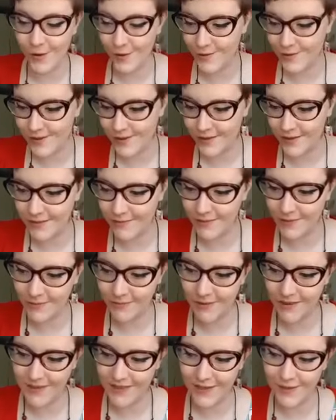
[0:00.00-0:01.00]
own judgment
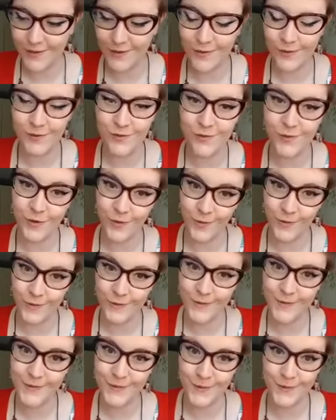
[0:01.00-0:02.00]
whether you choose